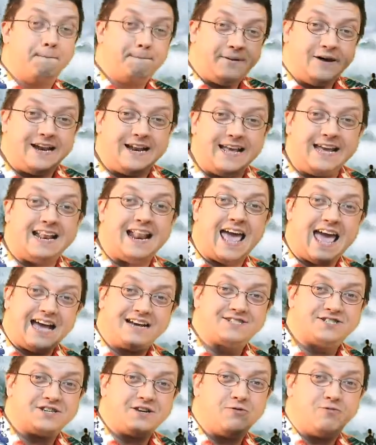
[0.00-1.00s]
But it
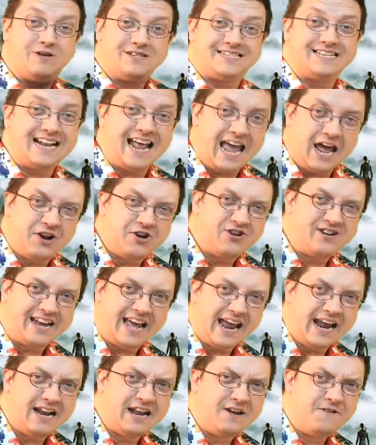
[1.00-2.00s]
actually was an
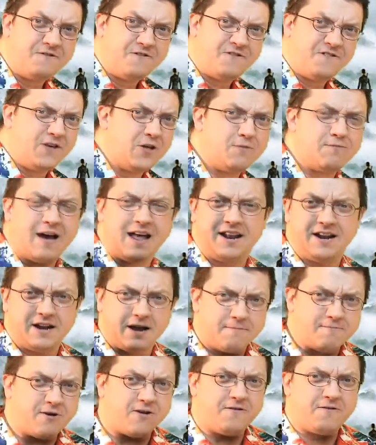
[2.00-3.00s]
entertaining film on a
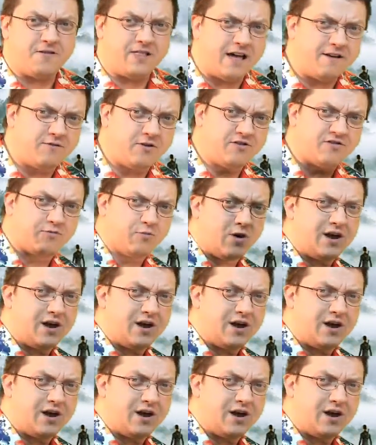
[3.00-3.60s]
number of levels.